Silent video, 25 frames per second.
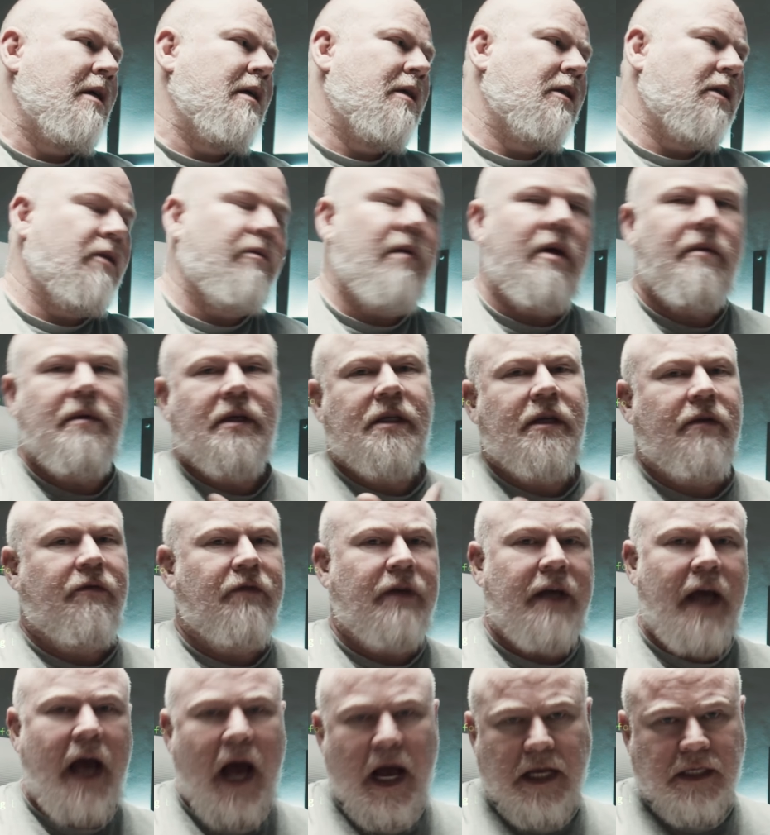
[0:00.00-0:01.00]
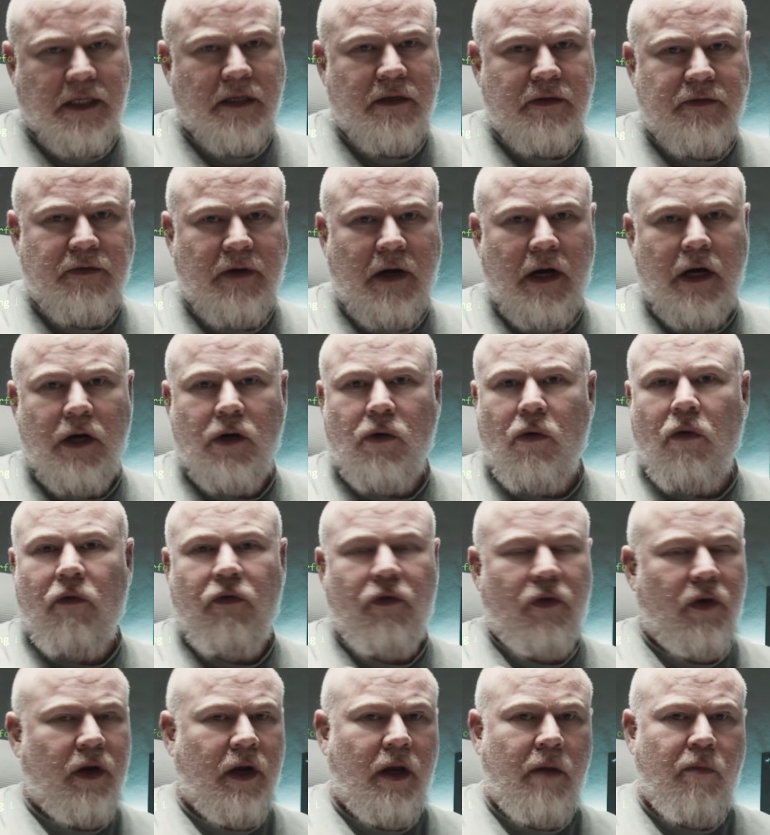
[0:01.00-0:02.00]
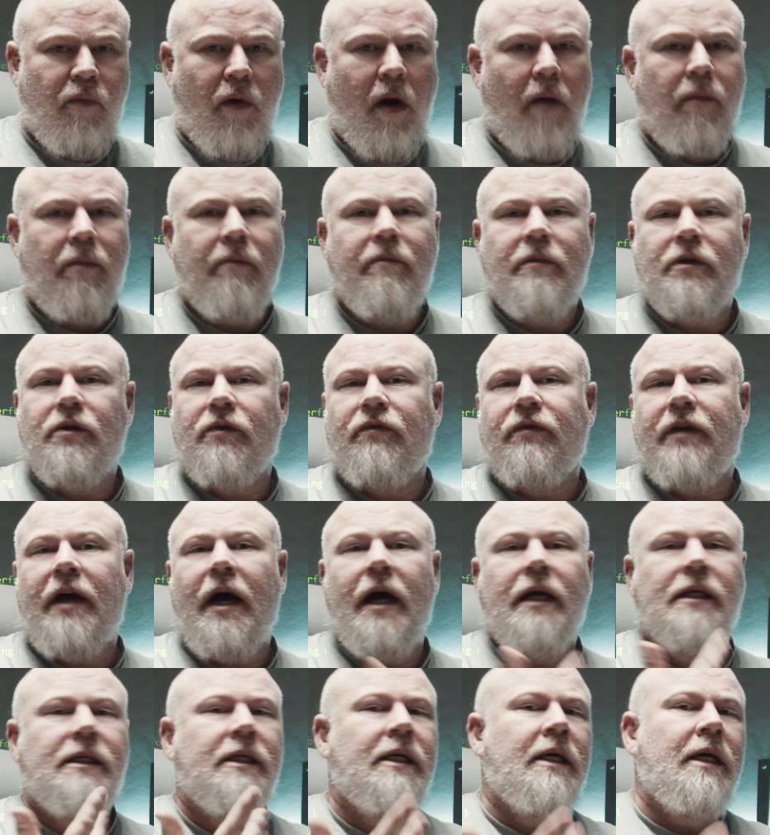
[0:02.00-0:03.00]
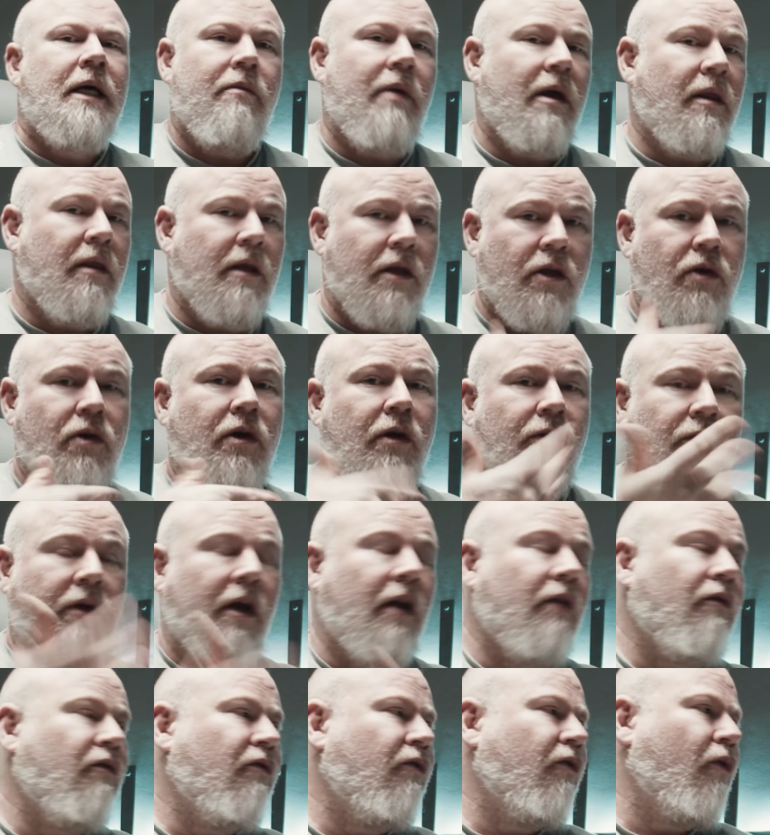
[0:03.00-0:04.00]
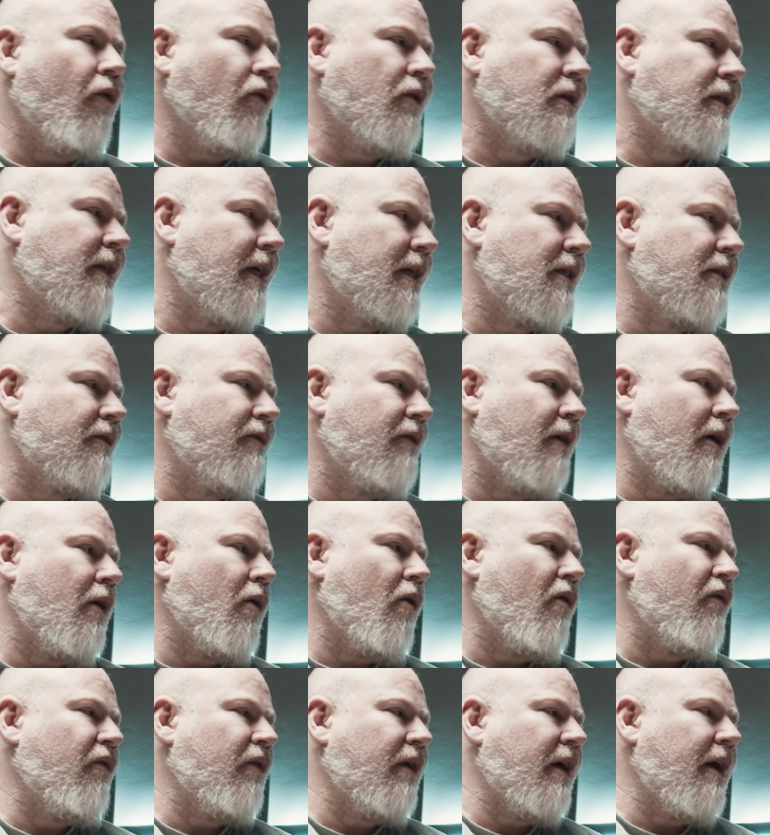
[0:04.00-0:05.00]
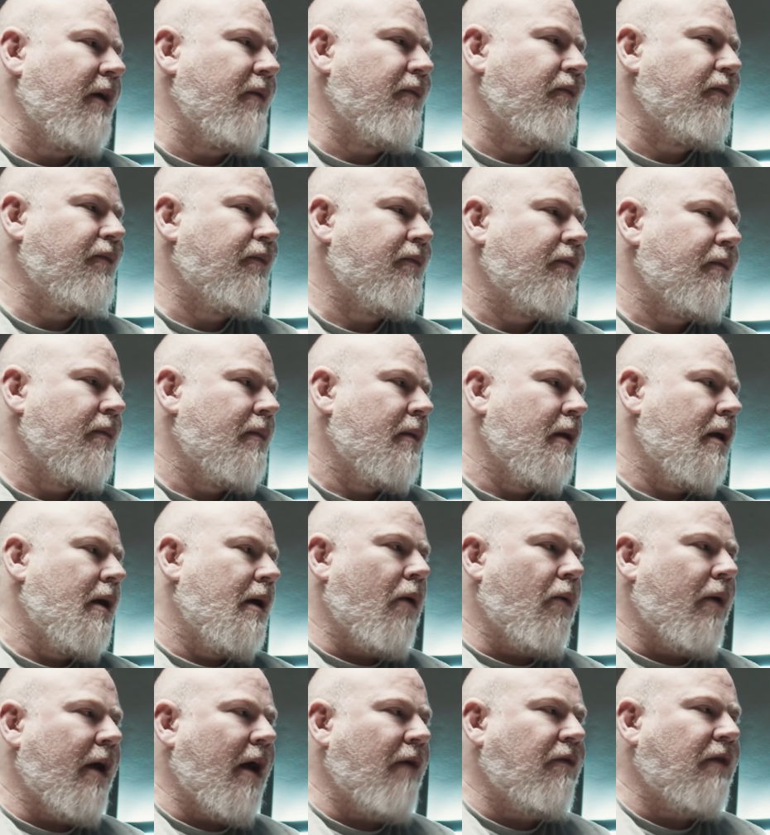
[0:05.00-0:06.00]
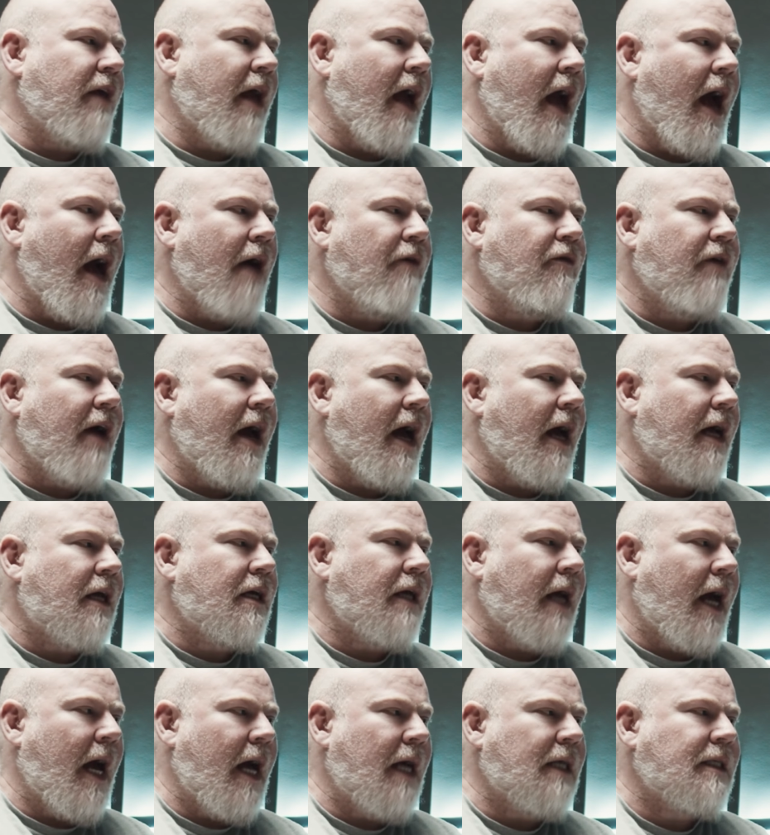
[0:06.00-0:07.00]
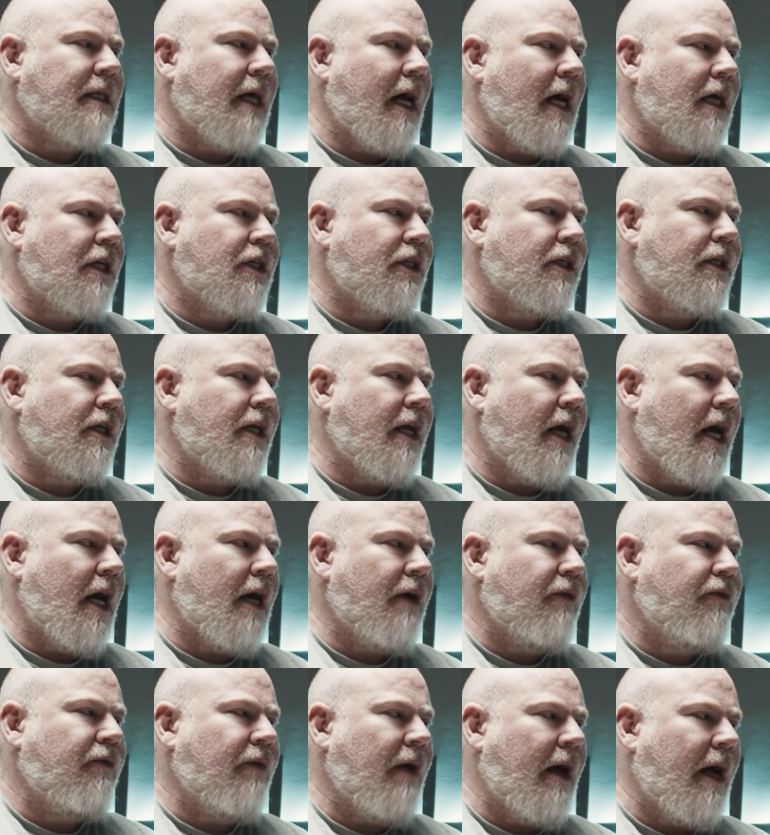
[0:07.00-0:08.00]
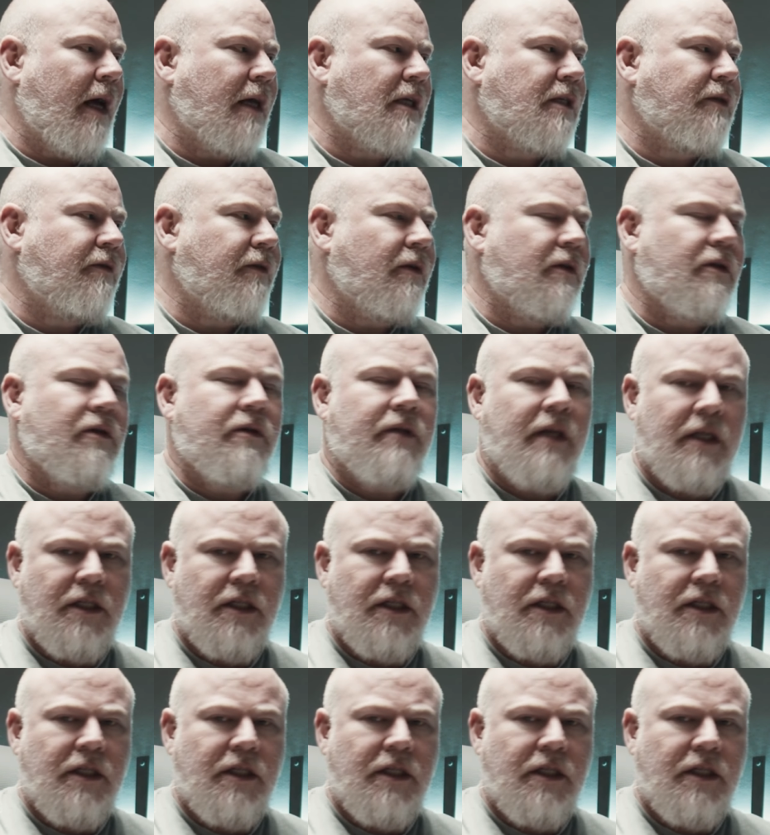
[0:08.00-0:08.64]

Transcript: So maybe something hasn't fired off or any problems with that, and then you can kind of force that to fire off again. We have the has action and has filter.